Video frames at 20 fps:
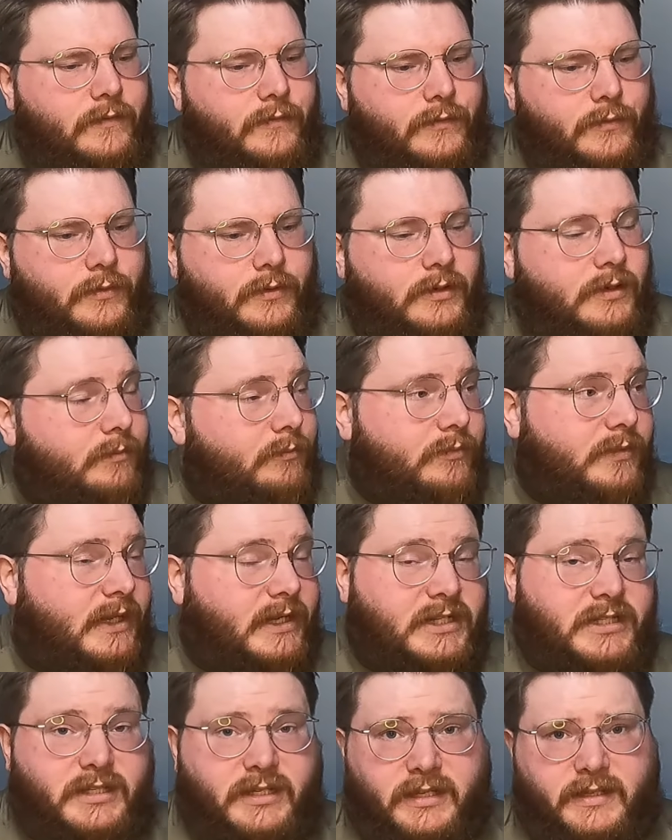for
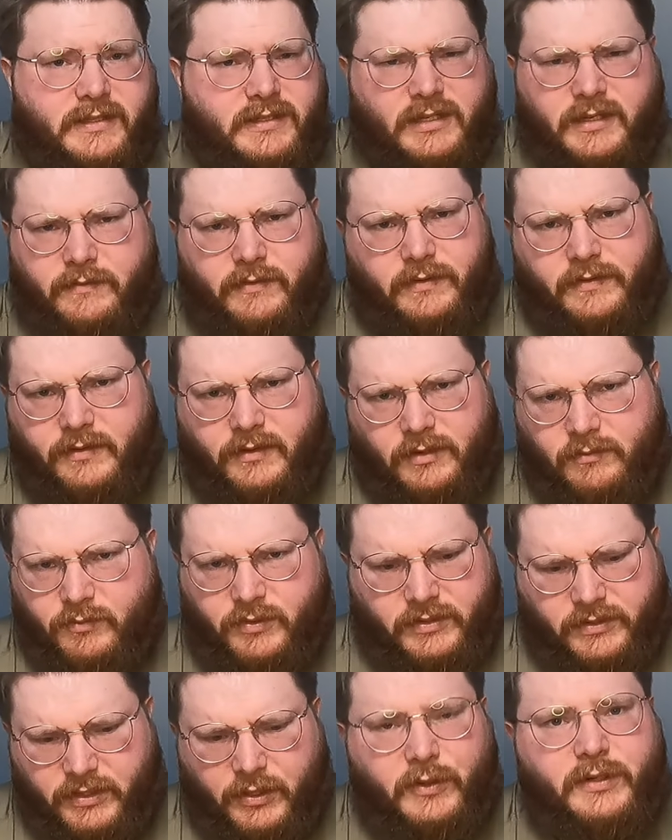next gens and everything,
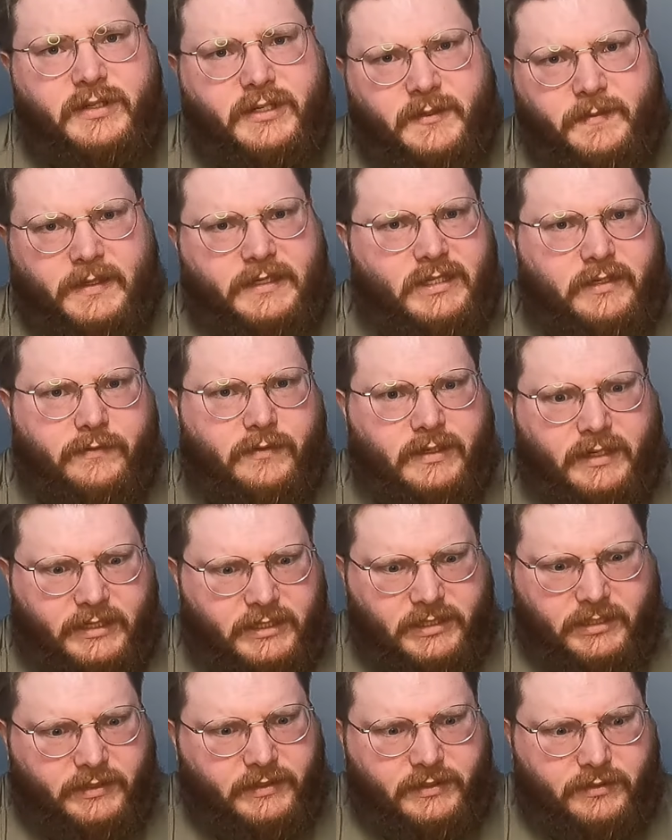but those are especially for
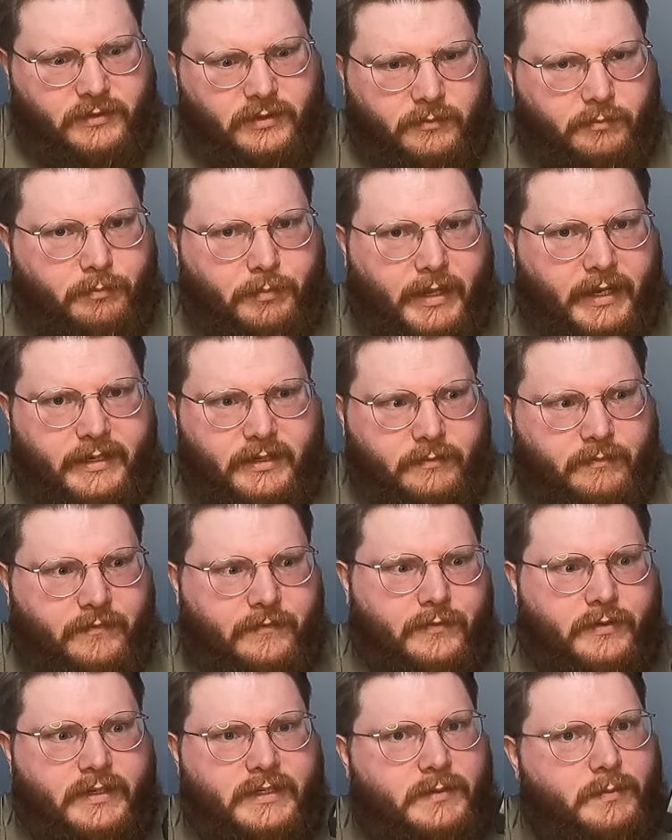next gens, so don't buy them
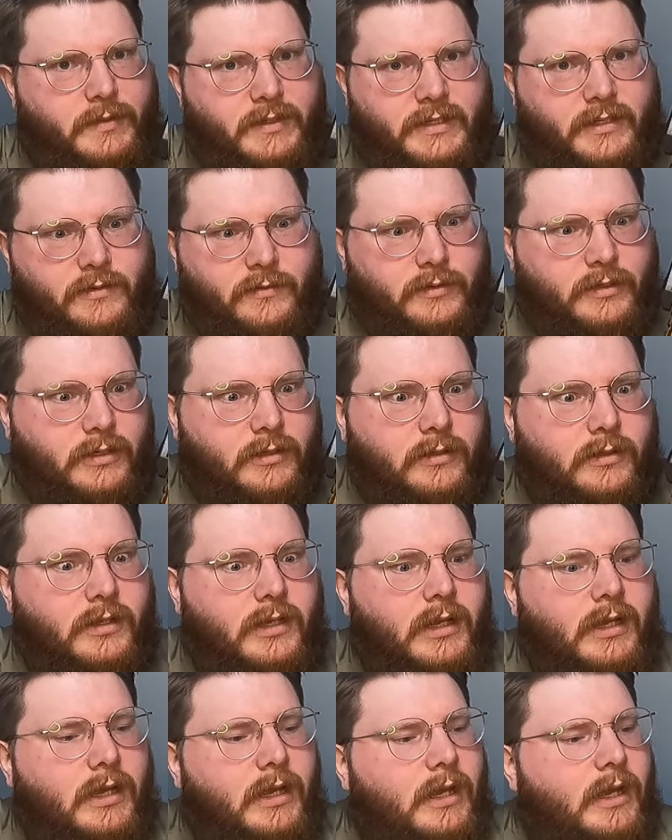for this particular gun
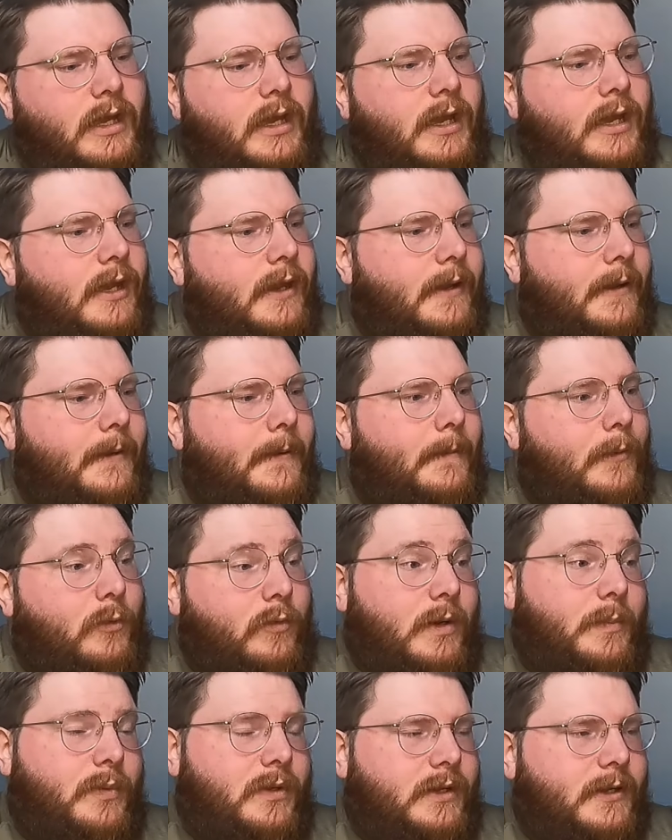or
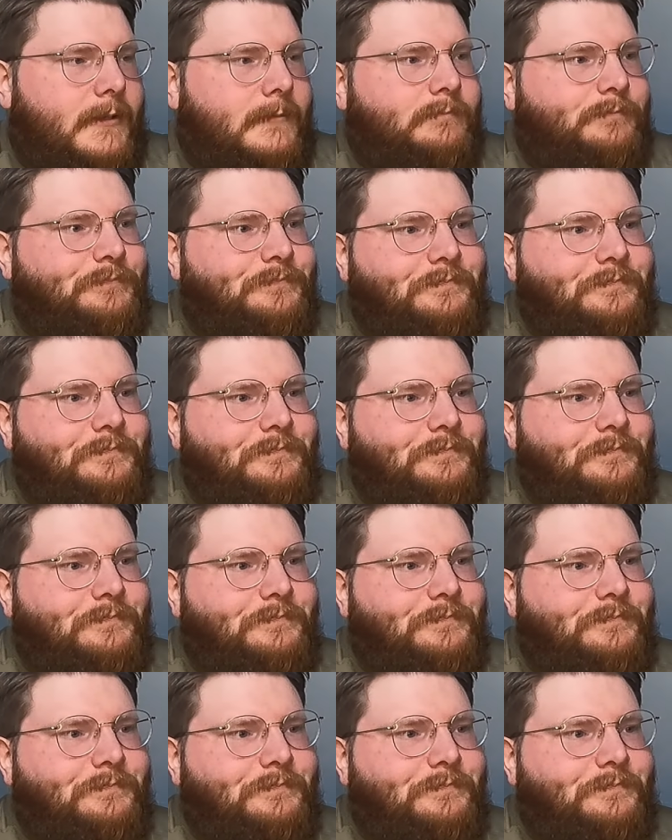replica.